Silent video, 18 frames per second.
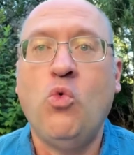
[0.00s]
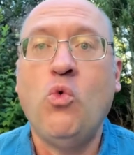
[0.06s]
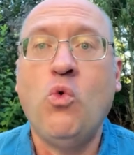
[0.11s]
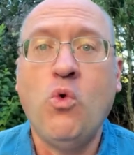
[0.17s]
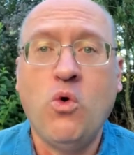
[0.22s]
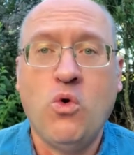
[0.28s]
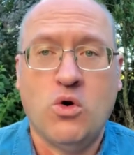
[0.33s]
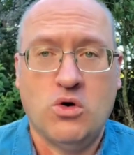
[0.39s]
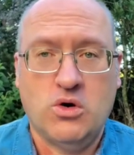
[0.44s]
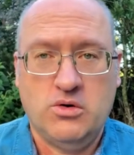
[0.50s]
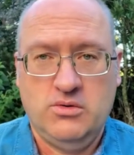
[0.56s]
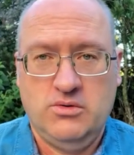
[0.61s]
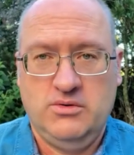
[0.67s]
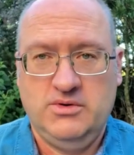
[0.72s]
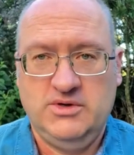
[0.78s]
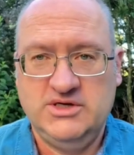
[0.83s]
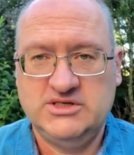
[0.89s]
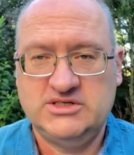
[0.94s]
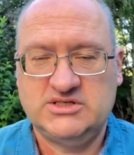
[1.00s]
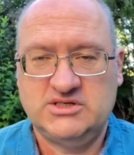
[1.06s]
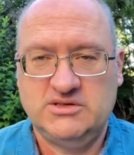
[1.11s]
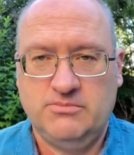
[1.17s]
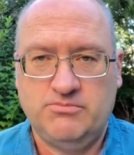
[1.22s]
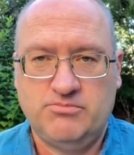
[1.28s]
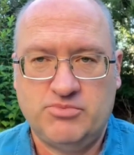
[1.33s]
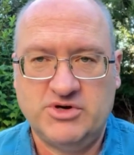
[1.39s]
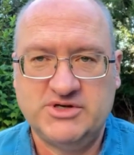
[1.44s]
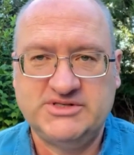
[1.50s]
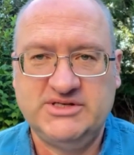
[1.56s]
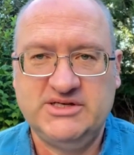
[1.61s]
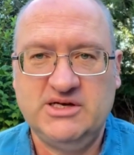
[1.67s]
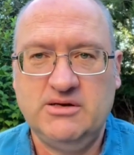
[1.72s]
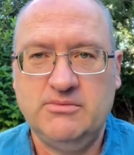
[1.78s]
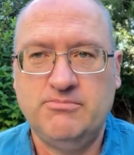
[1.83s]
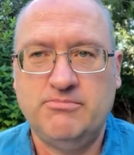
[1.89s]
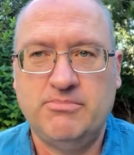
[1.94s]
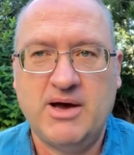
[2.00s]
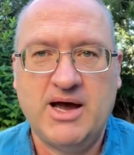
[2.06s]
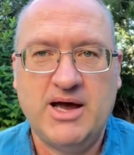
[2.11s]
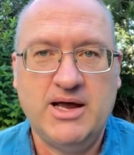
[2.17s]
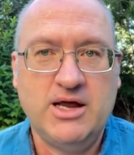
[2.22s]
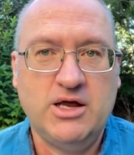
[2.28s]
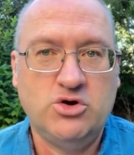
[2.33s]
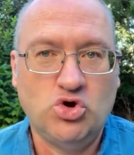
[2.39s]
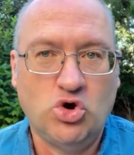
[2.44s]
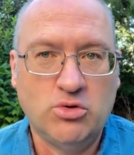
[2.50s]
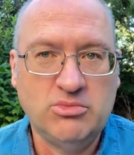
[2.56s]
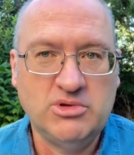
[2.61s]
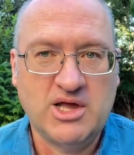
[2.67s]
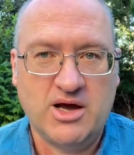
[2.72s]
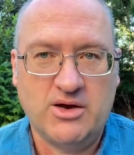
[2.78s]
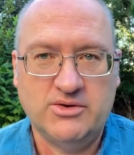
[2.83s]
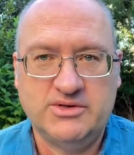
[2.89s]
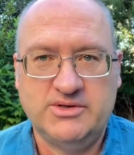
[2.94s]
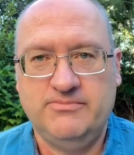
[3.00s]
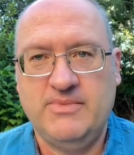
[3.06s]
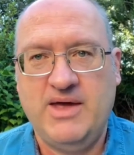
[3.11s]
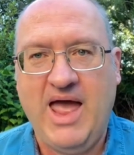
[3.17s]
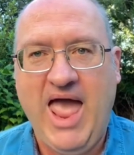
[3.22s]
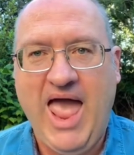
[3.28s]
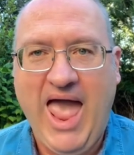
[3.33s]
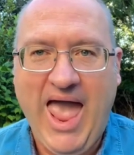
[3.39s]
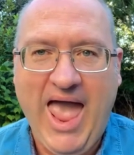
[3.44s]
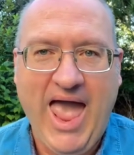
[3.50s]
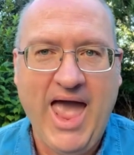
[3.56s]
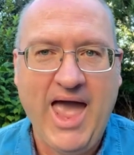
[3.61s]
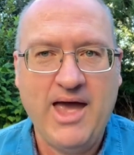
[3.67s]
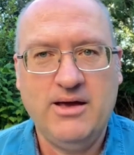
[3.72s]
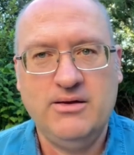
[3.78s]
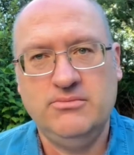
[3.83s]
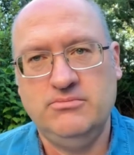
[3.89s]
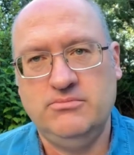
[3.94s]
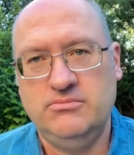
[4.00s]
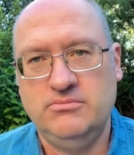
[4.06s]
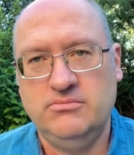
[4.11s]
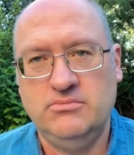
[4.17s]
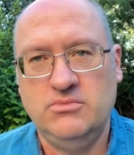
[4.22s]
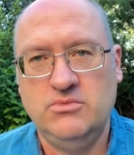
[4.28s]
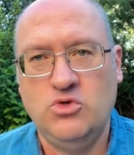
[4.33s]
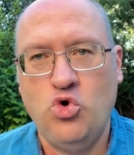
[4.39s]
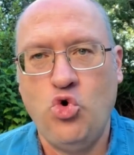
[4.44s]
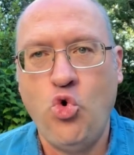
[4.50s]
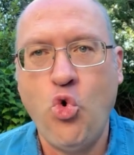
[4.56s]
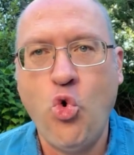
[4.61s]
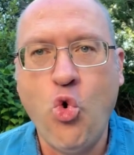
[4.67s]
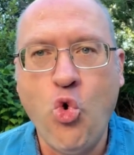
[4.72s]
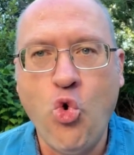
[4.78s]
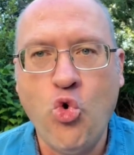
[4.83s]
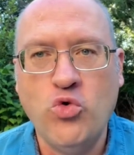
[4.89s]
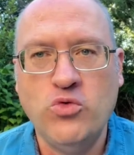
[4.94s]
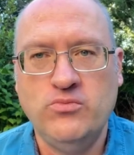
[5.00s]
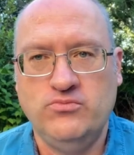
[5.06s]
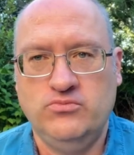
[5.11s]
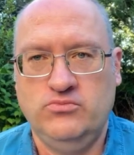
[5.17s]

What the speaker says: or is preceded by an umlaut, A, U,